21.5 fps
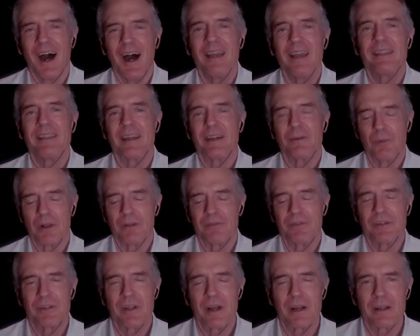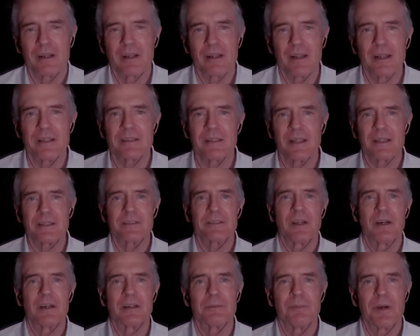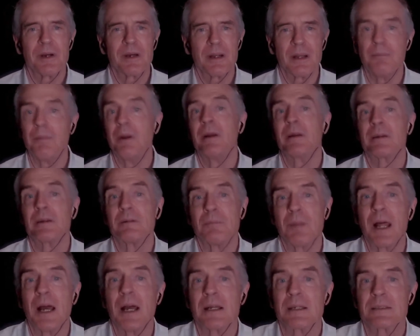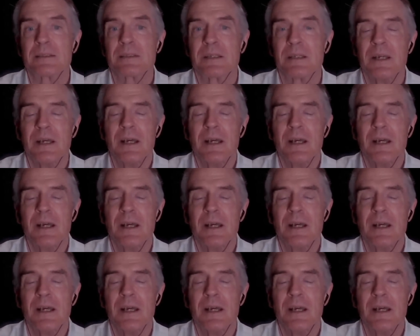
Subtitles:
I think, well, if you're talking, let's talk about American blacks.